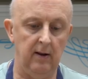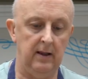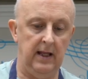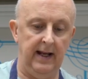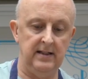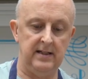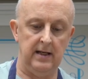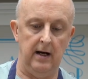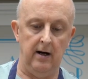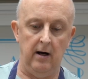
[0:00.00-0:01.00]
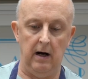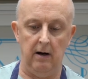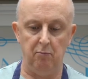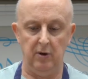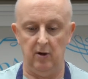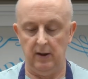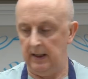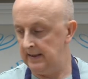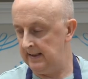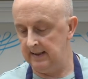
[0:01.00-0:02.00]
things are, you know, you
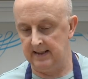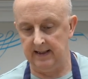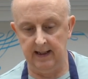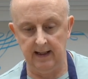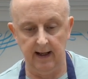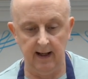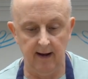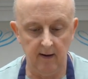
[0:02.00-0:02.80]
can still see the